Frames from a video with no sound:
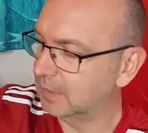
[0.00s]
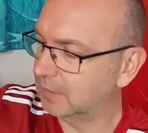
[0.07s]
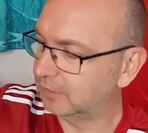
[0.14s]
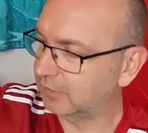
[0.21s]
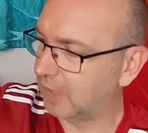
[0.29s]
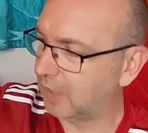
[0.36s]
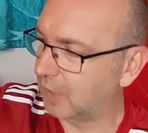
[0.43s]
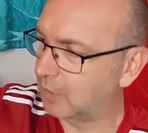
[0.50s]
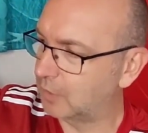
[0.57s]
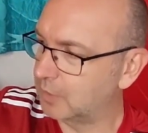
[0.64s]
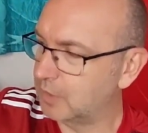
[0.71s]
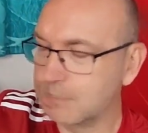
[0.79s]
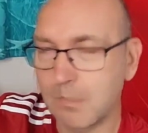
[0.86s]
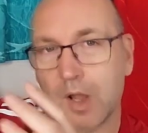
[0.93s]
So
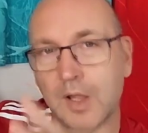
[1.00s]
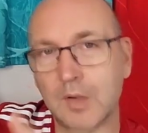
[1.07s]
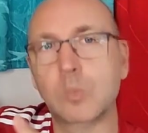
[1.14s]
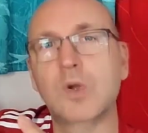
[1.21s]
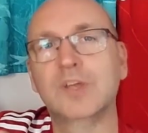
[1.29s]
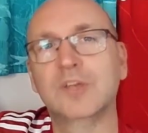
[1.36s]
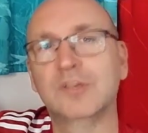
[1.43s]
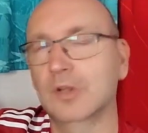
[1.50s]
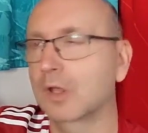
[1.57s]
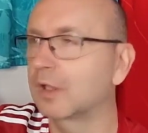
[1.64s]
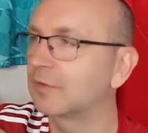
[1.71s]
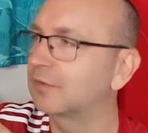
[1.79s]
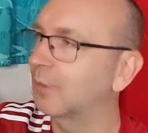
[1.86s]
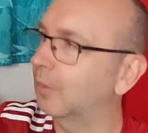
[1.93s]
you might wish
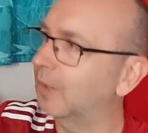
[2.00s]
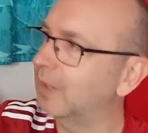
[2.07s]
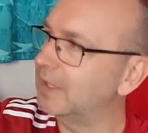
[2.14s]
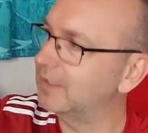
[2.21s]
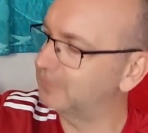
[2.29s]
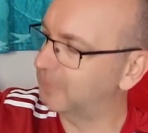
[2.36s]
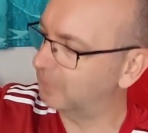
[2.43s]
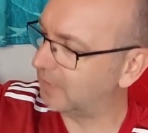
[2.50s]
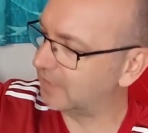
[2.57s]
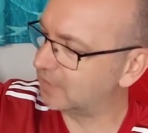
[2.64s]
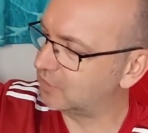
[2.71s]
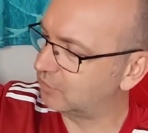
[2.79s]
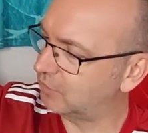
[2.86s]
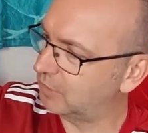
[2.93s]
to wait until
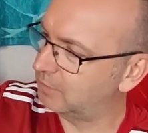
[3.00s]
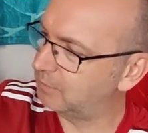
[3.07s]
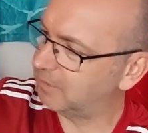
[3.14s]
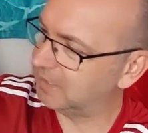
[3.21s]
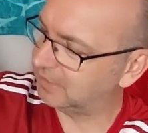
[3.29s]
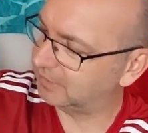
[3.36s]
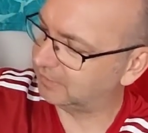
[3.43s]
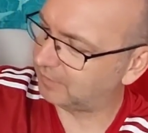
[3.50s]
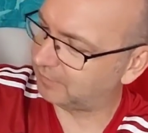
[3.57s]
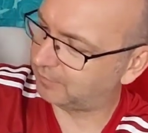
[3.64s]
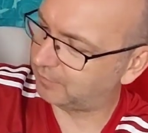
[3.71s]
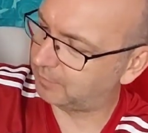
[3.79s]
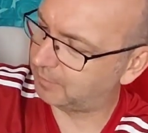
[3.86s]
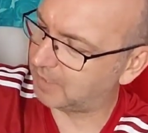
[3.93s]
later on and pick this up
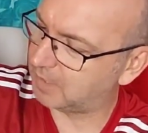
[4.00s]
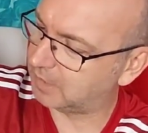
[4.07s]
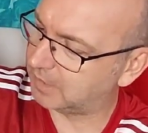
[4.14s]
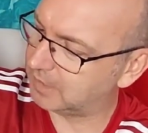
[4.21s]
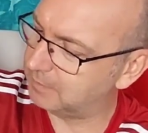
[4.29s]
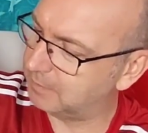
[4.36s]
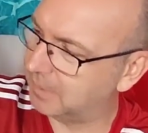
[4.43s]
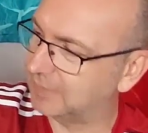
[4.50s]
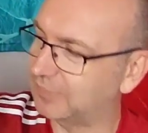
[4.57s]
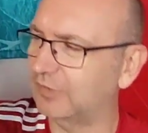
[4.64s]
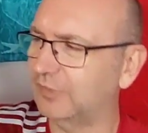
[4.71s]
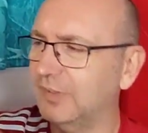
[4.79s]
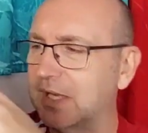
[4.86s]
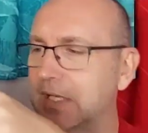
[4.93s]
for a bargain. But as
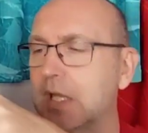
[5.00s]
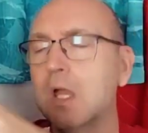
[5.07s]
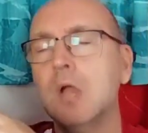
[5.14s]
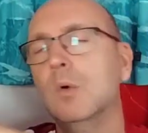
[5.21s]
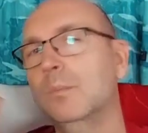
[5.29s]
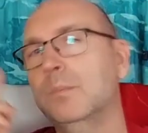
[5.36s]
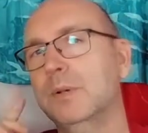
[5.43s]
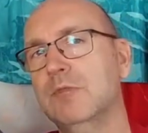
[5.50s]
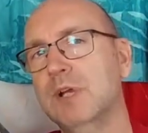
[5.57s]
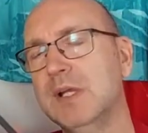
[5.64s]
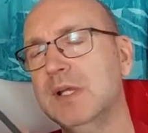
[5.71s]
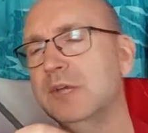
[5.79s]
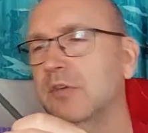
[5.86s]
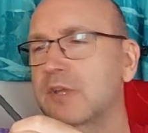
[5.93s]
I say, it would be
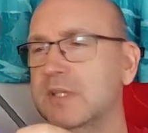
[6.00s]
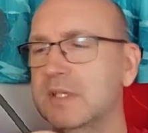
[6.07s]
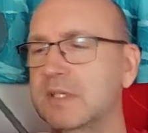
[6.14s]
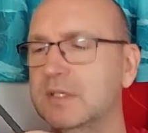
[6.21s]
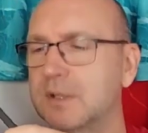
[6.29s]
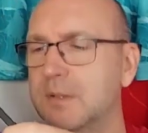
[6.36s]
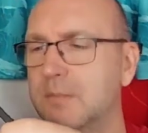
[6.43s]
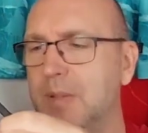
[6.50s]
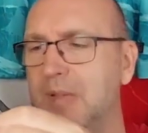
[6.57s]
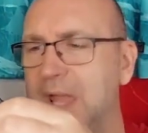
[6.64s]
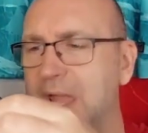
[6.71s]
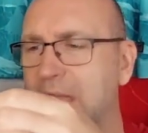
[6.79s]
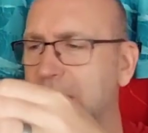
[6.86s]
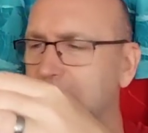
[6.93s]
really interesting to
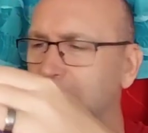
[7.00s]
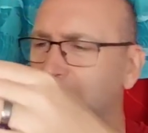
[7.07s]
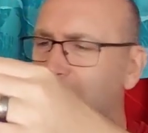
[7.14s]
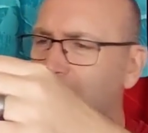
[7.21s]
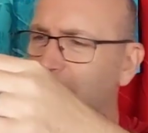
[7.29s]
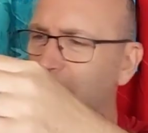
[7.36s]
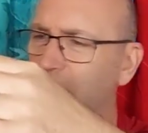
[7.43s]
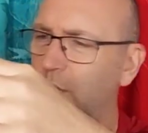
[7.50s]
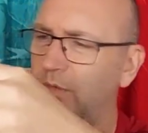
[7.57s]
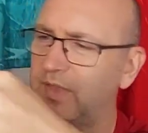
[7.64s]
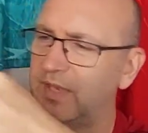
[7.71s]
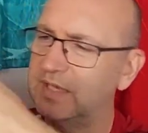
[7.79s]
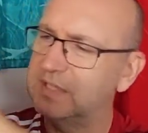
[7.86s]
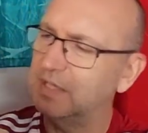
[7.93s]
compare the
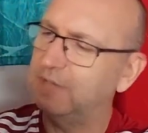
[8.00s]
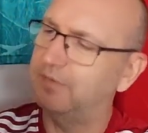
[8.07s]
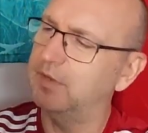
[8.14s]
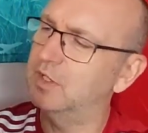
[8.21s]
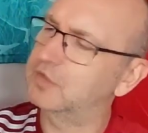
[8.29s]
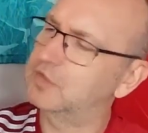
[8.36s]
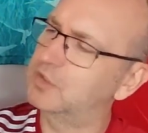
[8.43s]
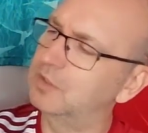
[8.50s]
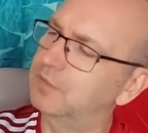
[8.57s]
authentic version.